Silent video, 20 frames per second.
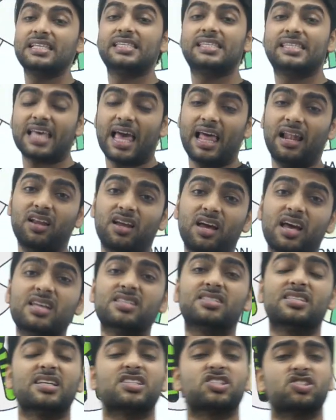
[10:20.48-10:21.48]
Cell
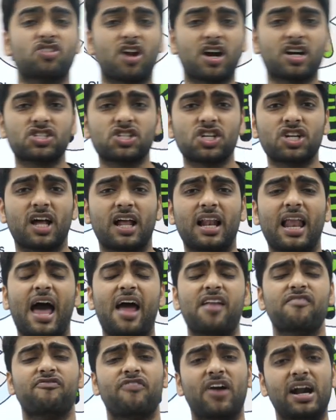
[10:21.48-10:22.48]
is the structural
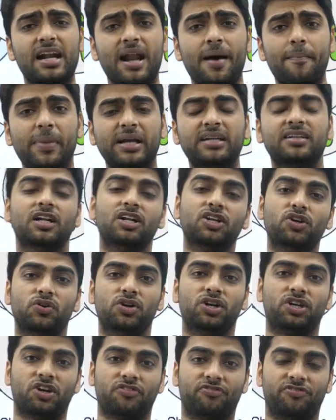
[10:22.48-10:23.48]
and fundamental
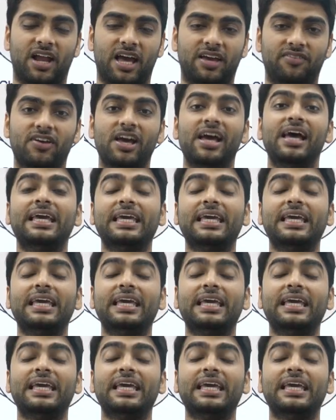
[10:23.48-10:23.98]
unit of life.